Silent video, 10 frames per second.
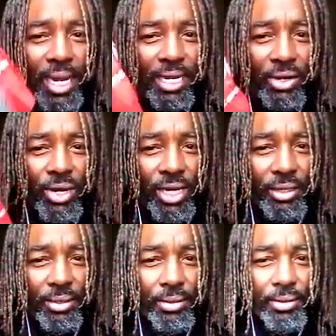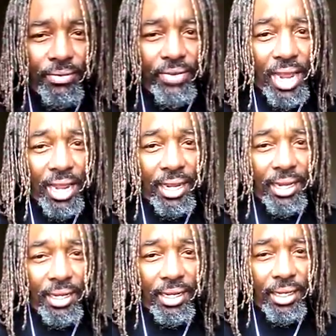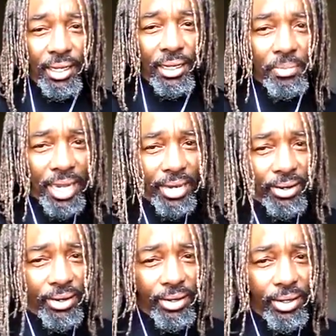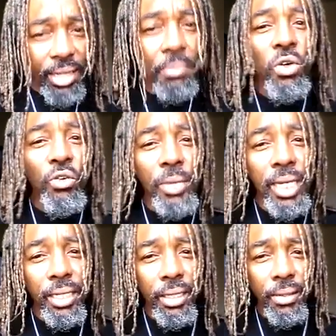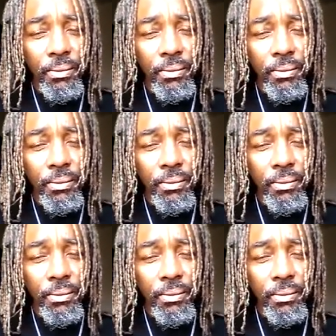black, and green flag and banner and movement.